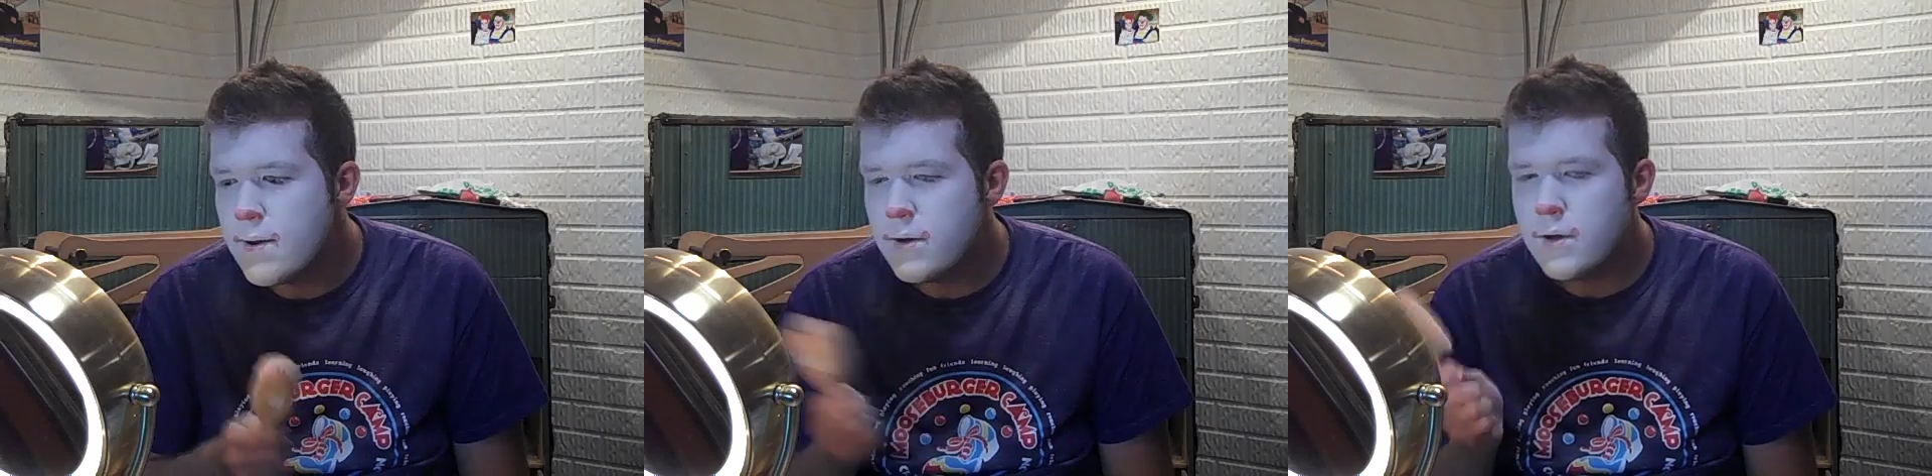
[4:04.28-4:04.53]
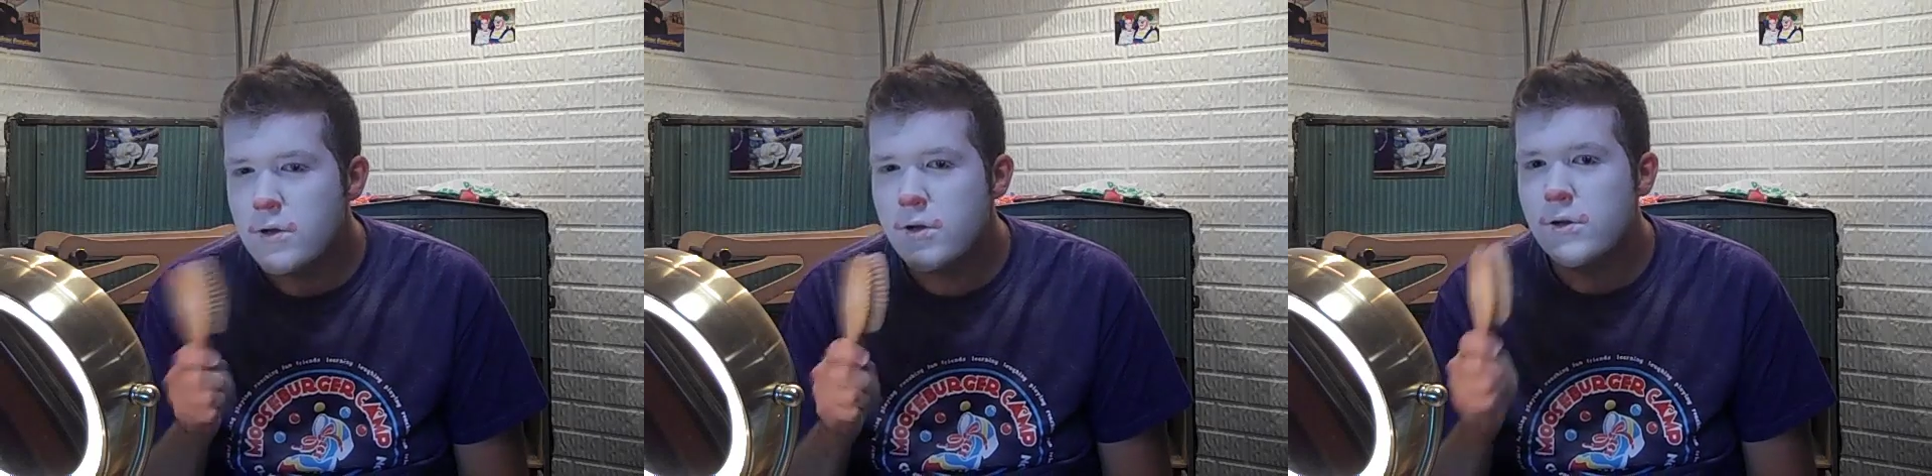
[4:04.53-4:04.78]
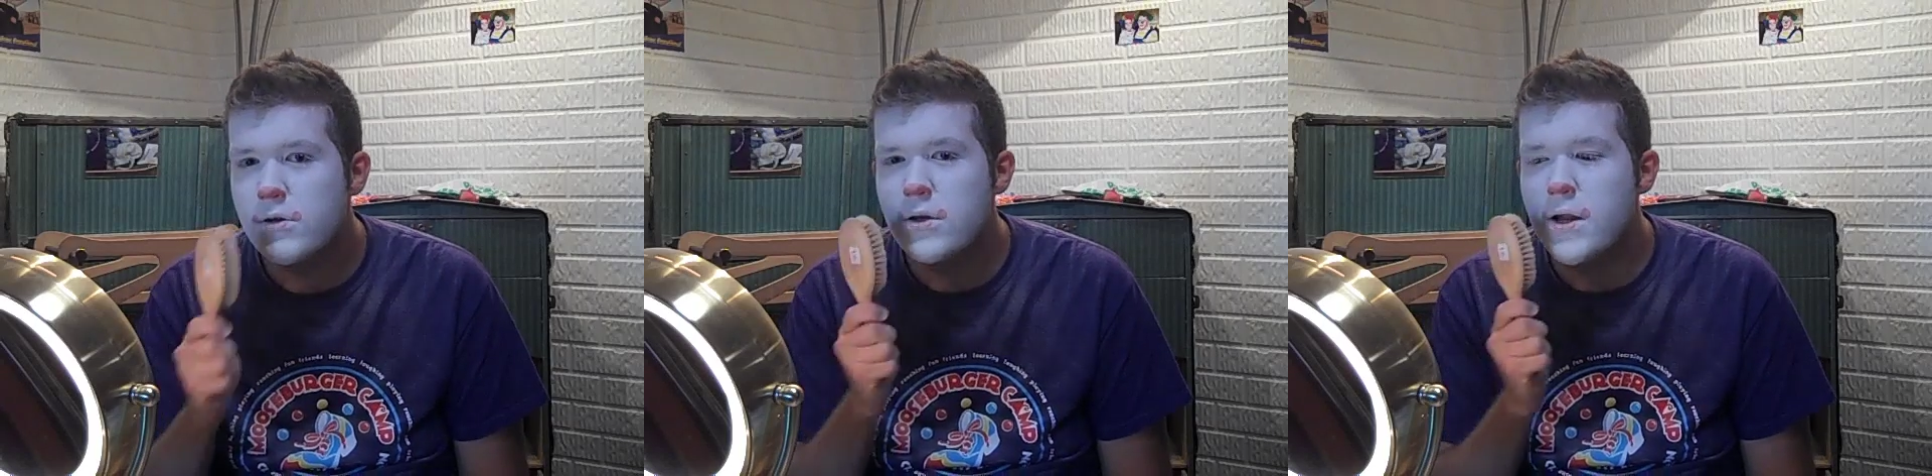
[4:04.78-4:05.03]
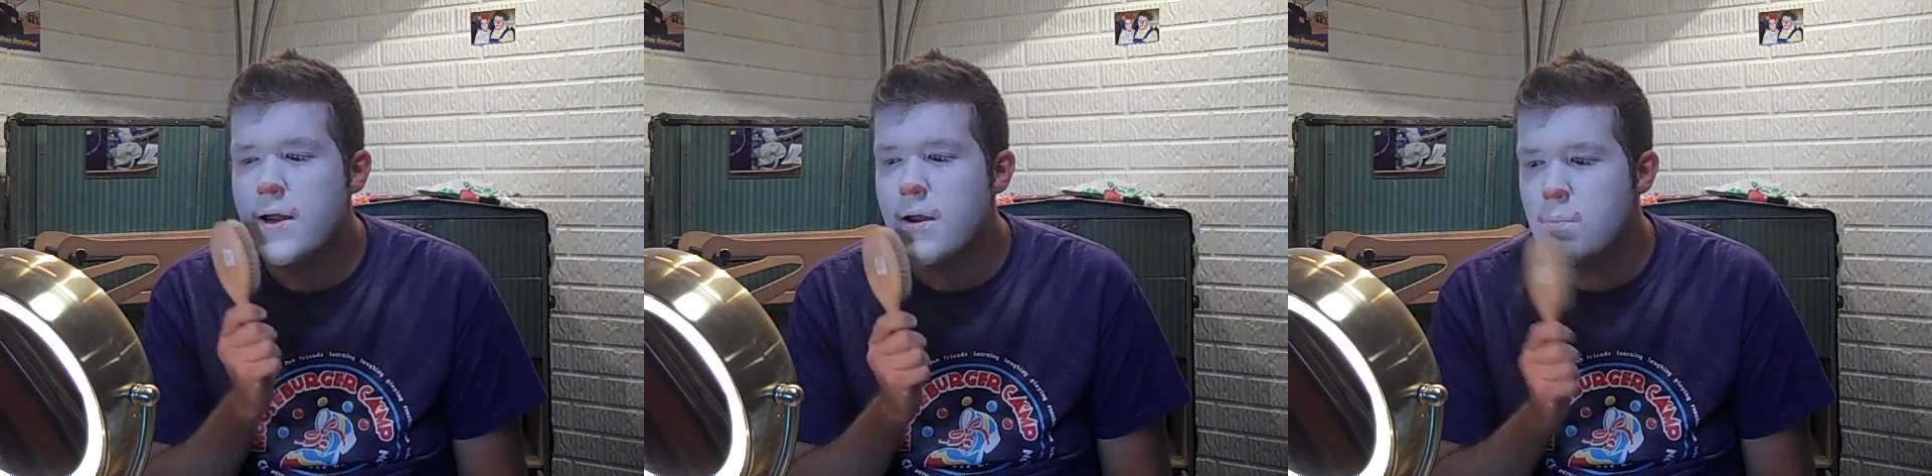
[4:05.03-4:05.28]
Now you're going to
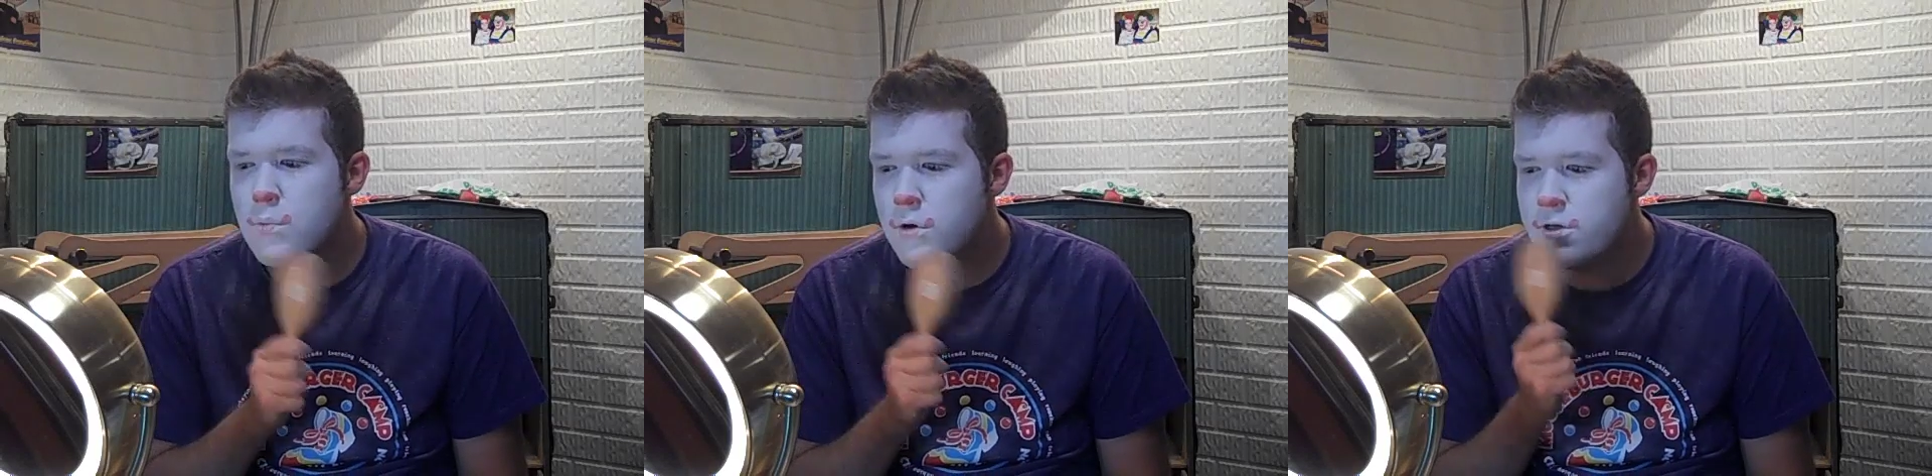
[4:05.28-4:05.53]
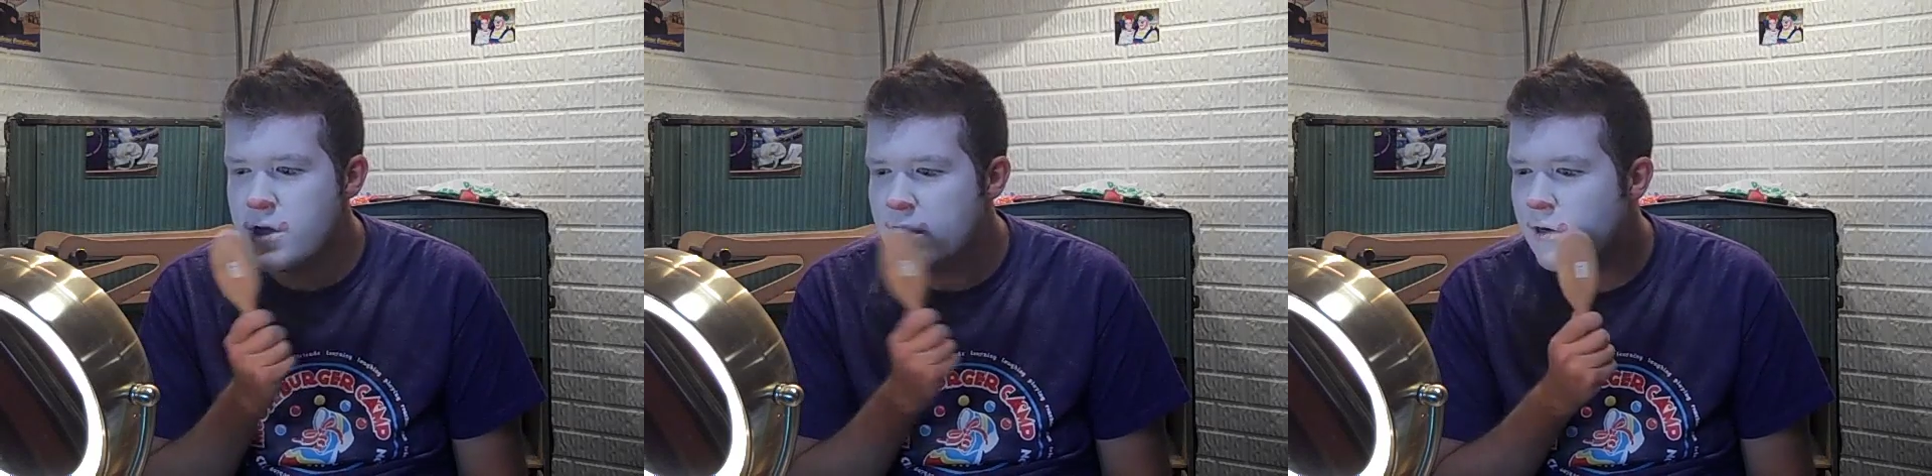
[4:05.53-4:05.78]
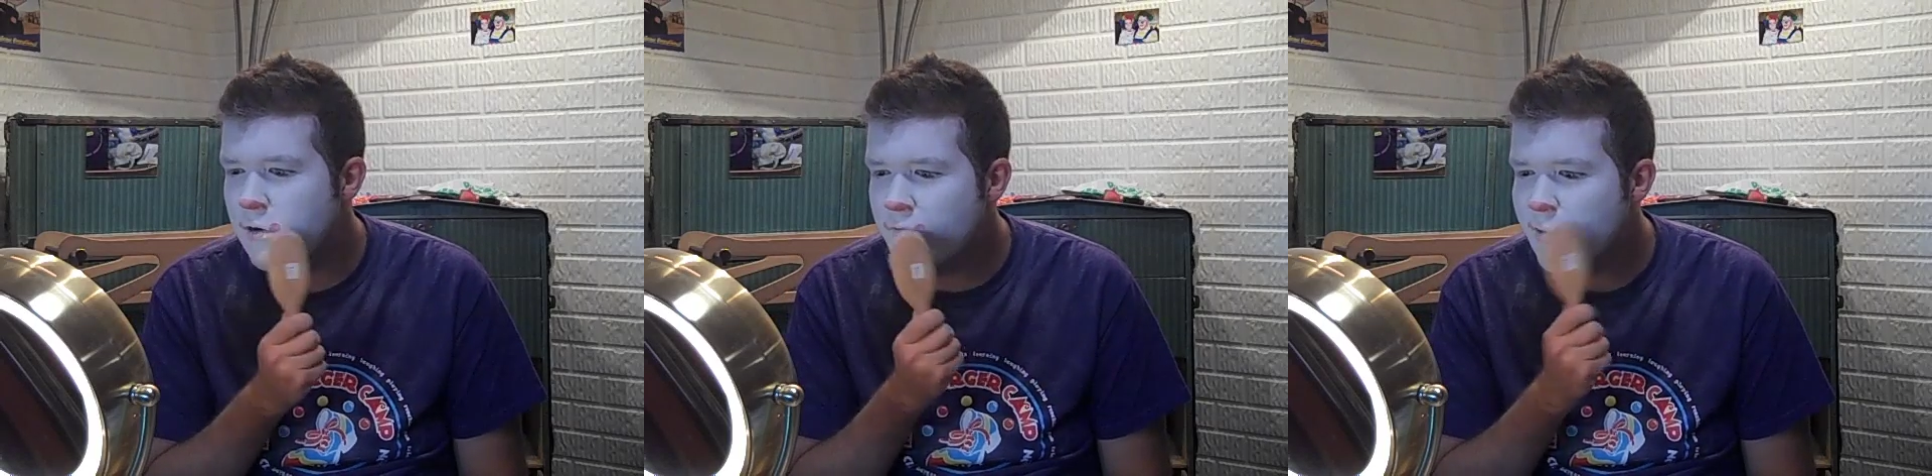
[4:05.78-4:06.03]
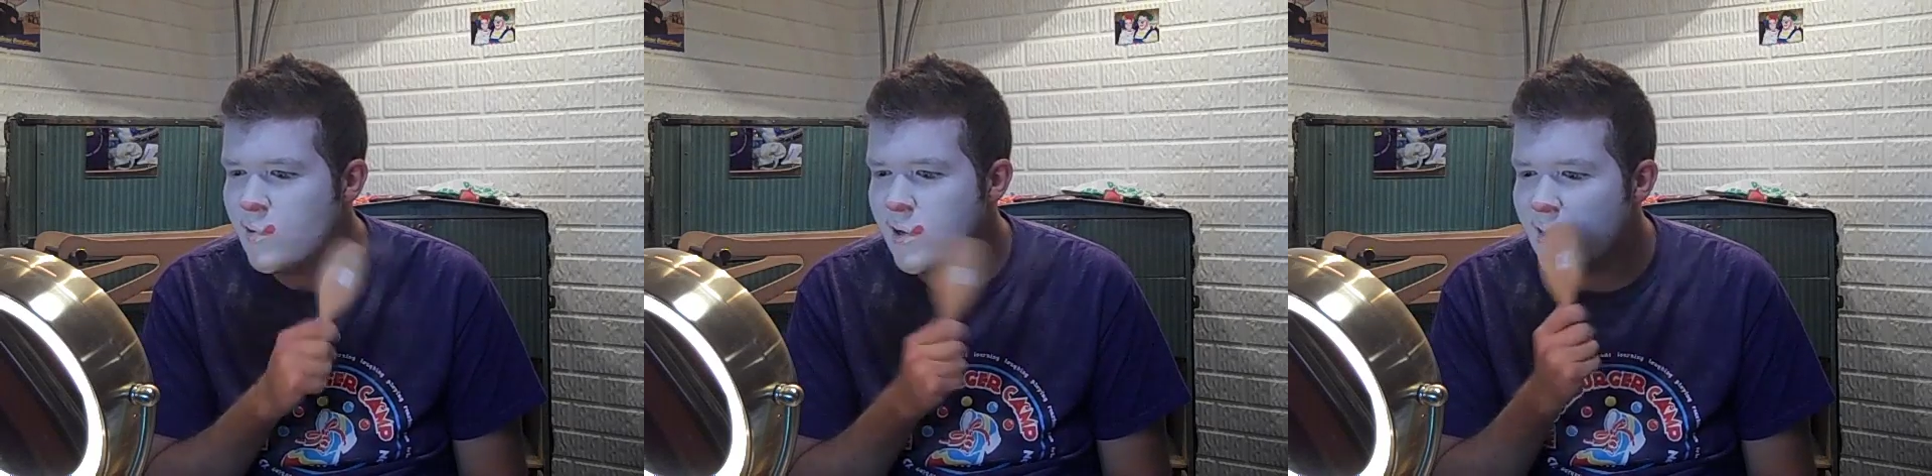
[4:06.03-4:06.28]
take and brush that off
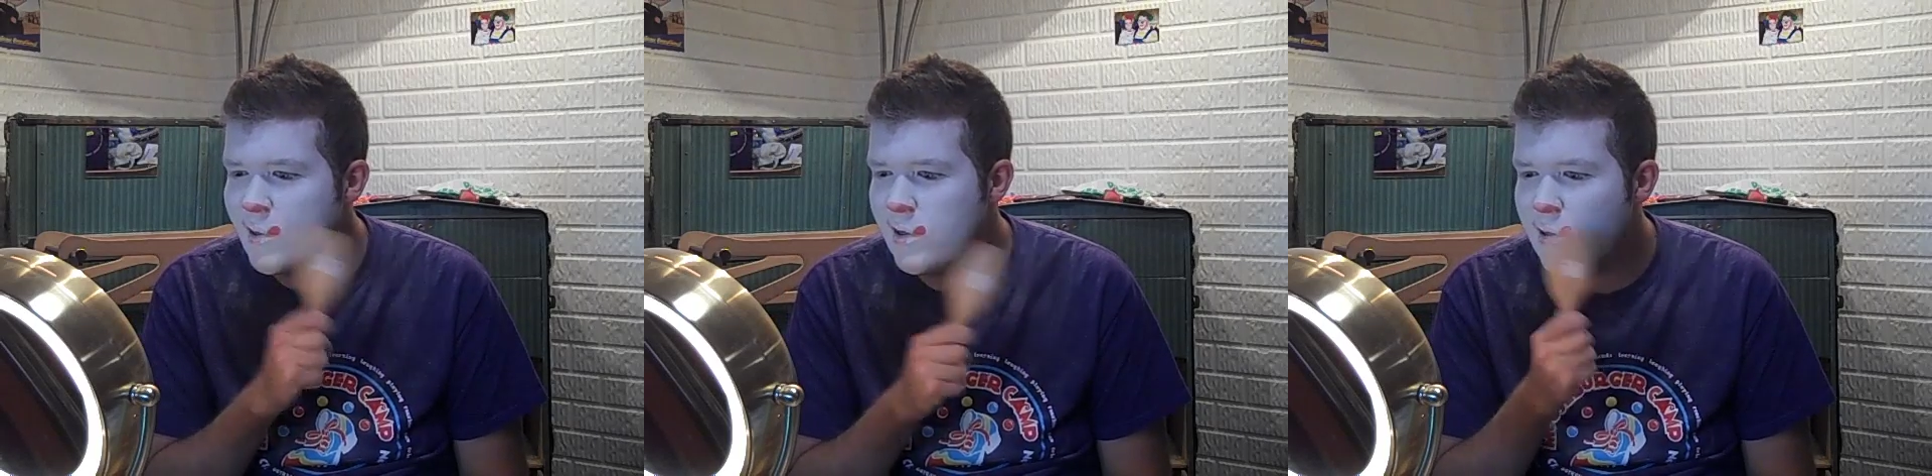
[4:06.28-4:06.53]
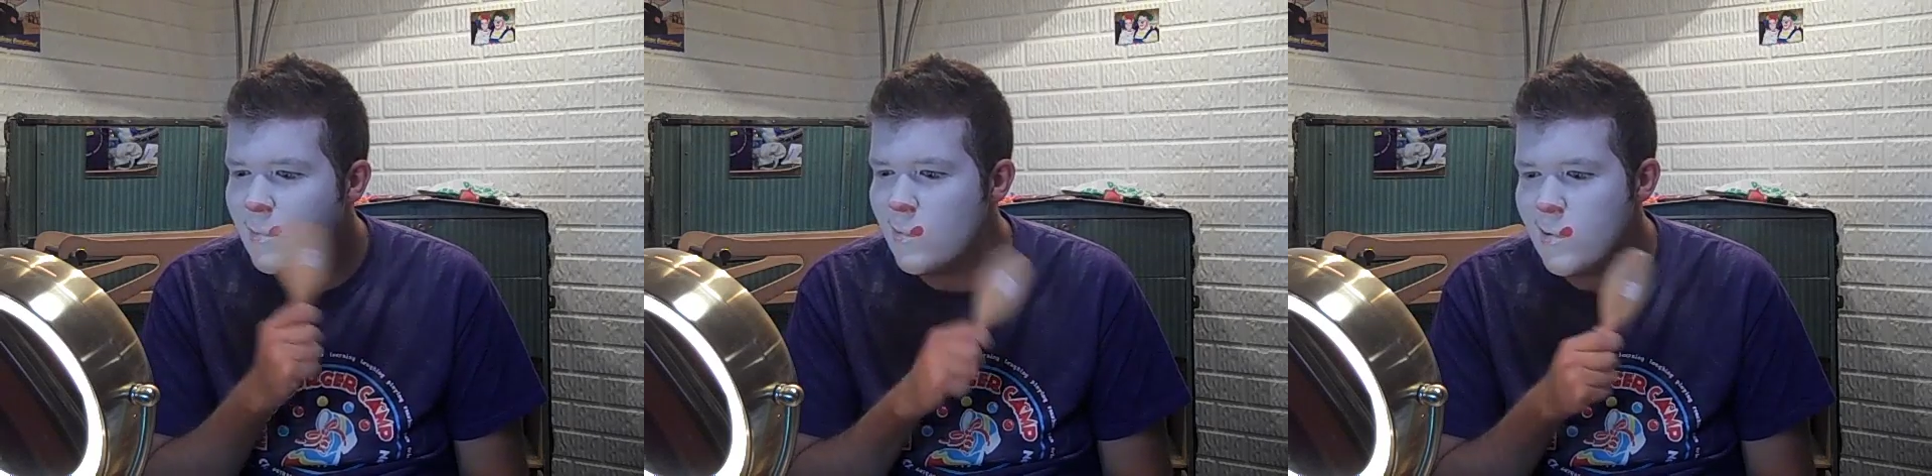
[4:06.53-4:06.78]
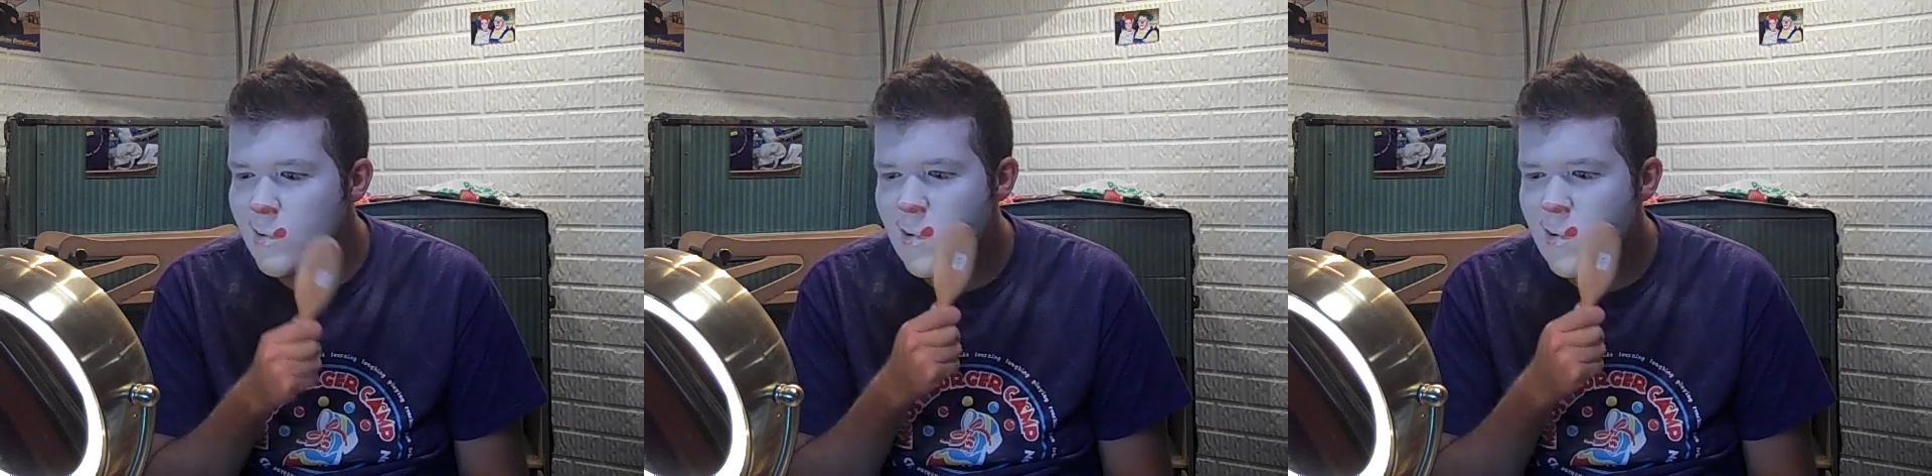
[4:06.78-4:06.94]
just like you did with